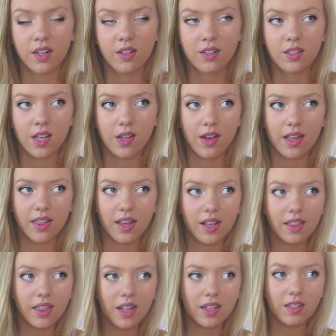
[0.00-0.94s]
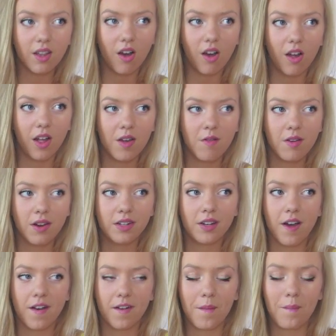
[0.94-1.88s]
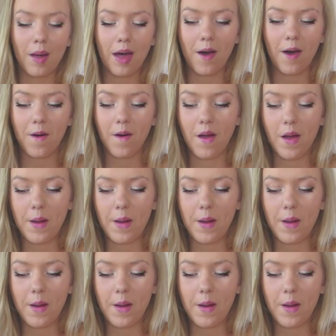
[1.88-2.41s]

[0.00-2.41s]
So I think that's all I want to talk about.